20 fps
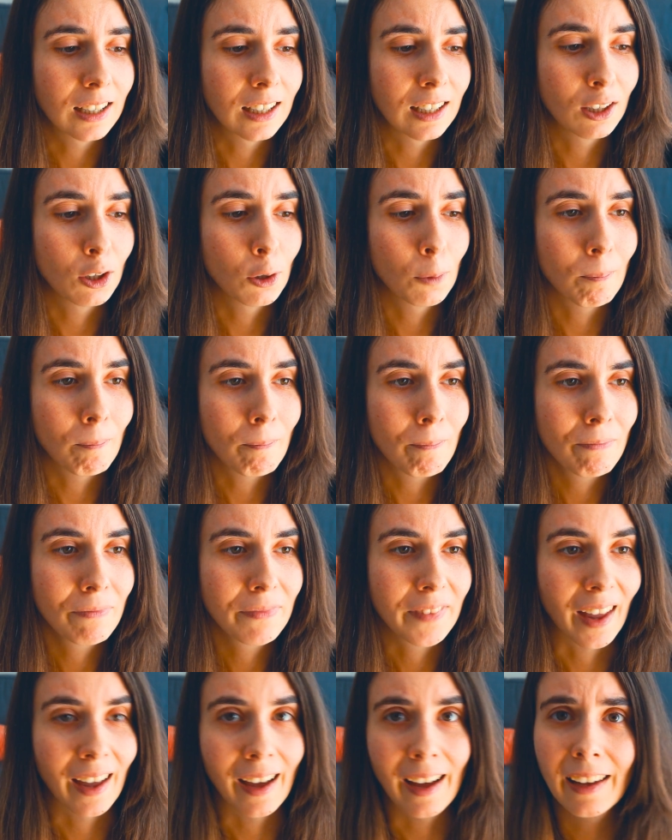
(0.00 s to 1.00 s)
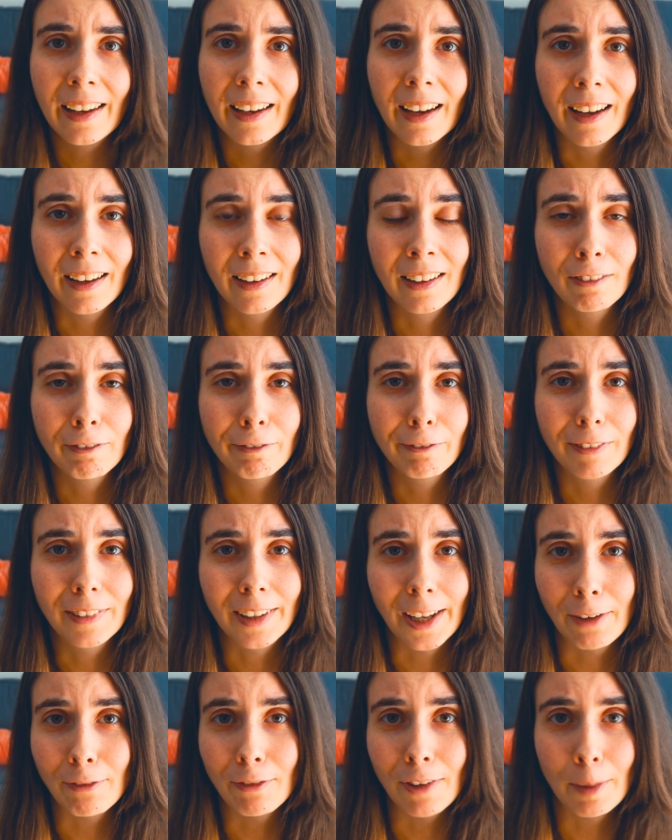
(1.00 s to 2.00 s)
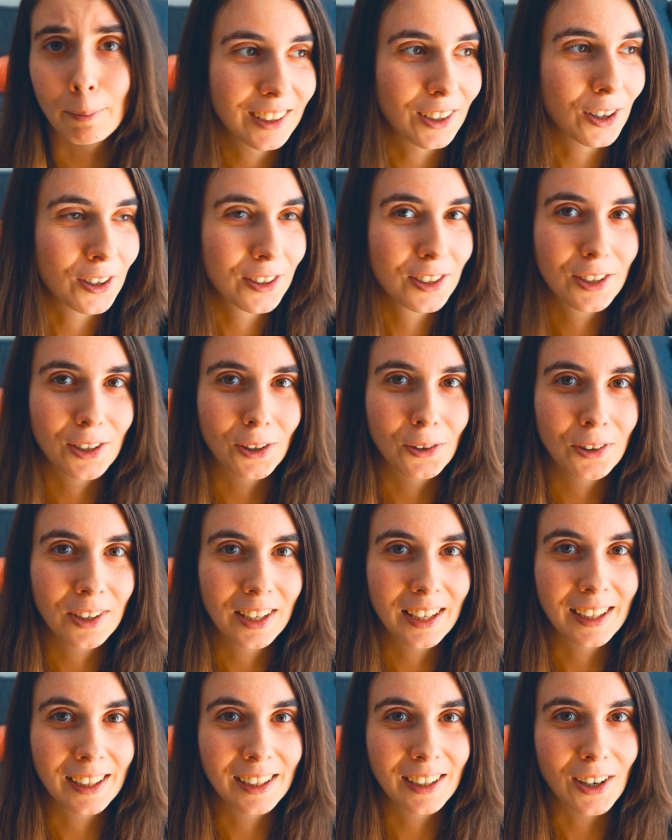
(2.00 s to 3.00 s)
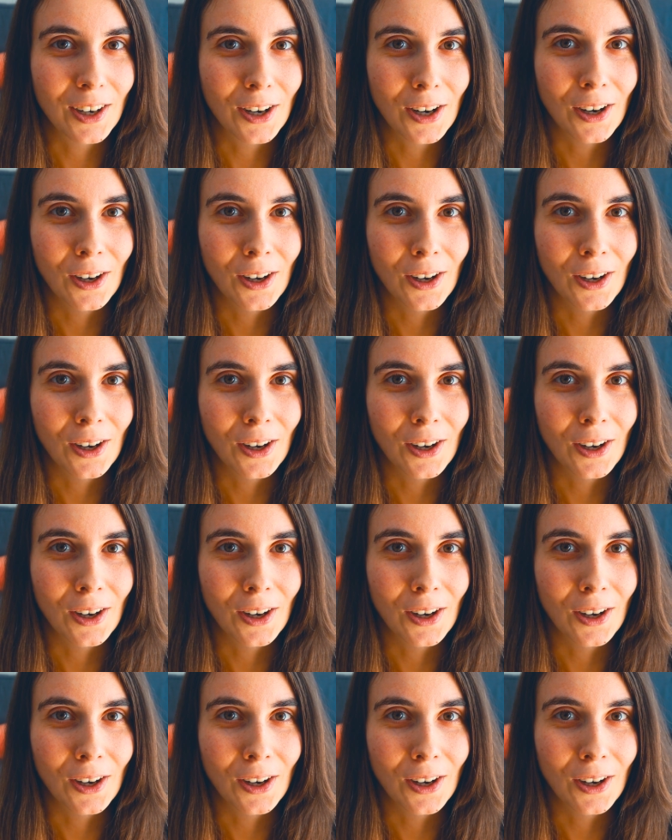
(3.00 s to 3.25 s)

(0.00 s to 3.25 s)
I kind of gave up on coding